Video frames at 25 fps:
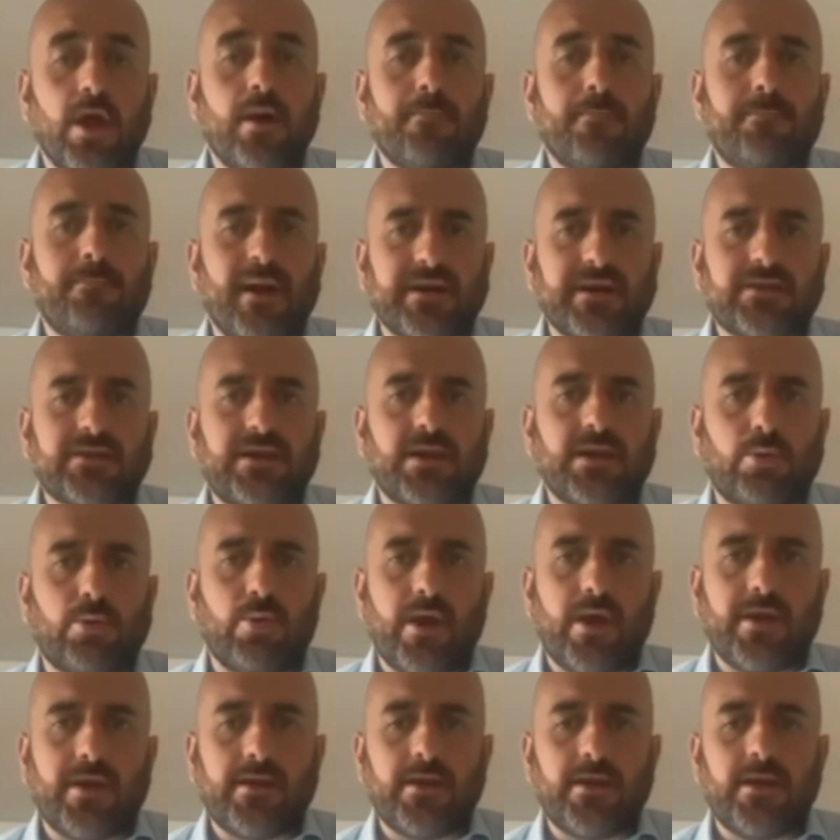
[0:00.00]

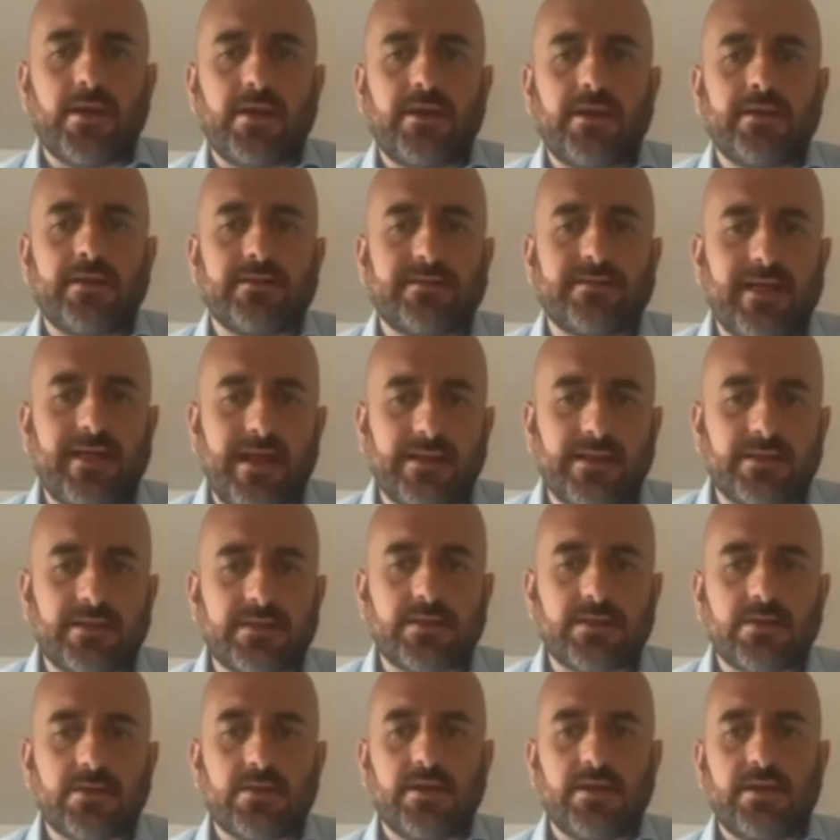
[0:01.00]
particularly intense,